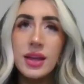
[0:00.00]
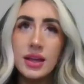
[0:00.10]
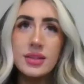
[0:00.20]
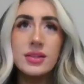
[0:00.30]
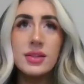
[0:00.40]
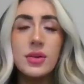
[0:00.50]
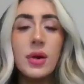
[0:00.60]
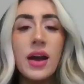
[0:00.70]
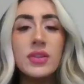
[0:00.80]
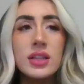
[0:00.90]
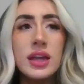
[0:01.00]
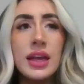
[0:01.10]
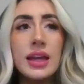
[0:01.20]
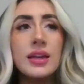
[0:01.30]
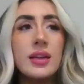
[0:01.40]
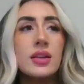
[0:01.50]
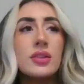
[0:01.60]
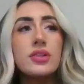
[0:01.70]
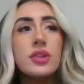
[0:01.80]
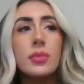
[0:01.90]
Yes. You have to like
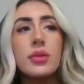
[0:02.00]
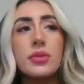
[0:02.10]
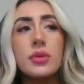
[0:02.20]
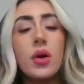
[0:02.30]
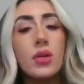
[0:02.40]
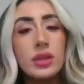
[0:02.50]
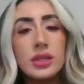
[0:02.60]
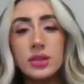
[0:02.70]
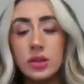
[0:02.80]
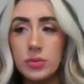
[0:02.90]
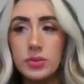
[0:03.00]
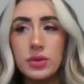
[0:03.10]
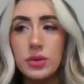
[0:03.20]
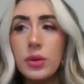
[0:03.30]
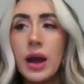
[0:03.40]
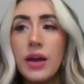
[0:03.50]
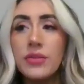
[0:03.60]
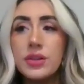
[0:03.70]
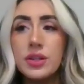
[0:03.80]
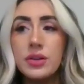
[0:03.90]
jump through all these hoops. So you
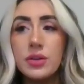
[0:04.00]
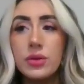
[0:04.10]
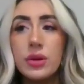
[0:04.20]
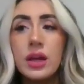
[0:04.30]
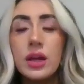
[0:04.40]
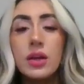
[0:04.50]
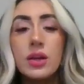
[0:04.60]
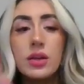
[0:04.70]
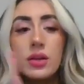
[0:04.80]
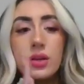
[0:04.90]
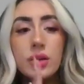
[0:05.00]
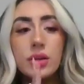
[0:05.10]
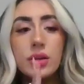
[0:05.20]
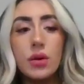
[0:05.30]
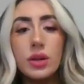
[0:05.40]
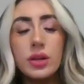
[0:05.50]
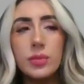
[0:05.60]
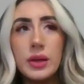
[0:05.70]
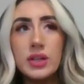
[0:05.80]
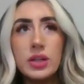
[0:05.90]
have to go to your
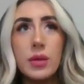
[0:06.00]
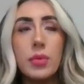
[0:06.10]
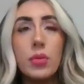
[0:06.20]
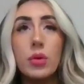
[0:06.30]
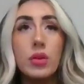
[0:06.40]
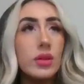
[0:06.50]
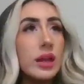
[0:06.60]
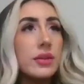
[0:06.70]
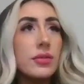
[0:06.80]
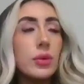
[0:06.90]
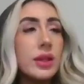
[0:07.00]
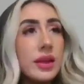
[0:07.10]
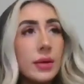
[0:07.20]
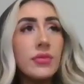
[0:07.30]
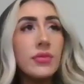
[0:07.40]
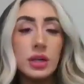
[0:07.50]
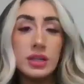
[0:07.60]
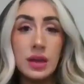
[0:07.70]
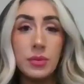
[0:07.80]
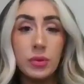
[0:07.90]
bishop. Well, like with them, for
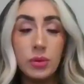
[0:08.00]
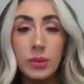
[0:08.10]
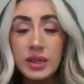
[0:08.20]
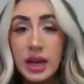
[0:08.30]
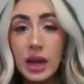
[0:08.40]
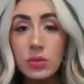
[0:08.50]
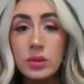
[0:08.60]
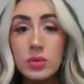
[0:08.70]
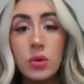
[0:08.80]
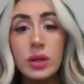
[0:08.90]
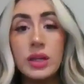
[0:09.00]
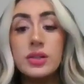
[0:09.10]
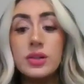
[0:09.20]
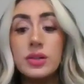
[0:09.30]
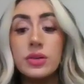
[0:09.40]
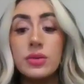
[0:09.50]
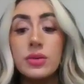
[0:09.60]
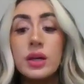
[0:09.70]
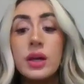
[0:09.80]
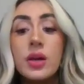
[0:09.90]
example, my dad was wanting to
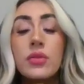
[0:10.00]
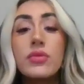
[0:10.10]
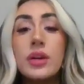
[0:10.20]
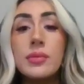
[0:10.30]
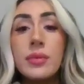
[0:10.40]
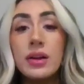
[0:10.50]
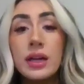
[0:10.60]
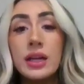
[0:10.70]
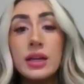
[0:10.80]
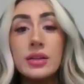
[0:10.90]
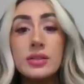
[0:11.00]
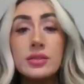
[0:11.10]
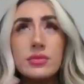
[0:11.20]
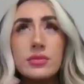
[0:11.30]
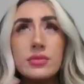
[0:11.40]
remarry his,